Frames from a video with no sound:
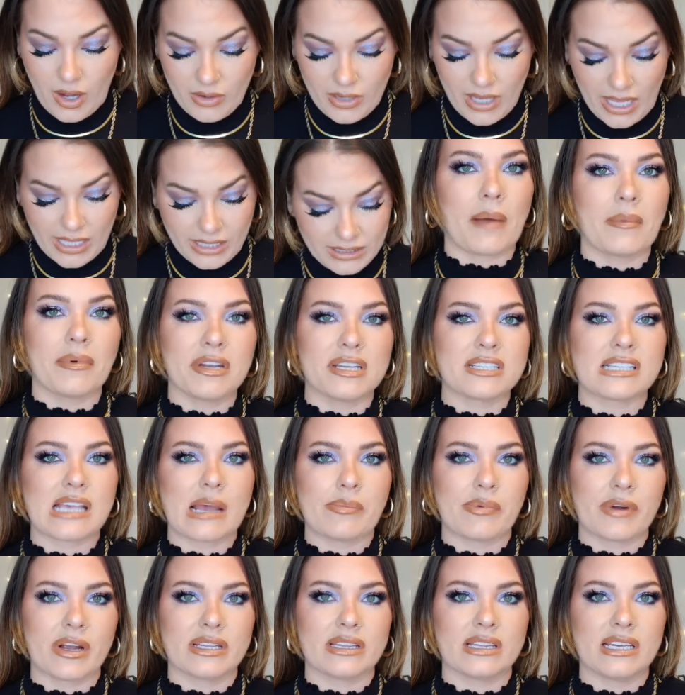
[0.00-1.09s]
okay, I'm gonna
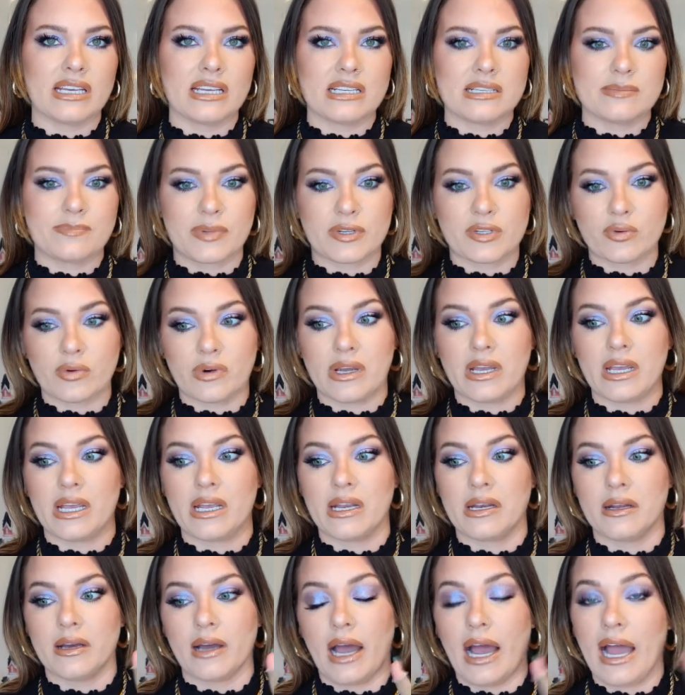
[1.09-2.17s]
separate these
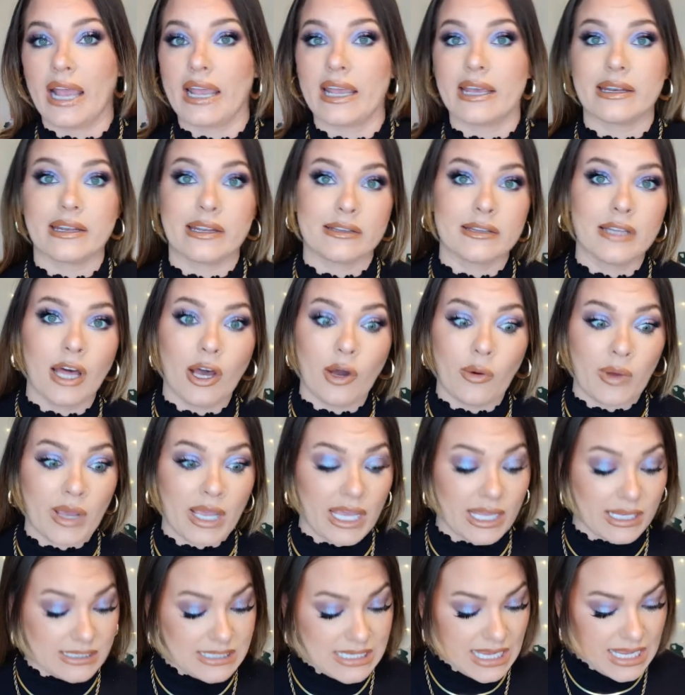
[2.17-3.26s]
between high-end and
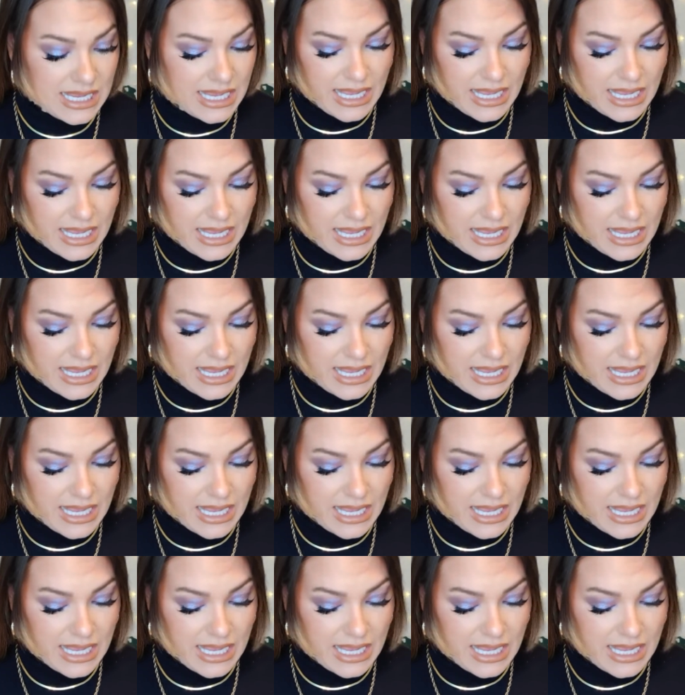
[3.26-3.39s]
low-end.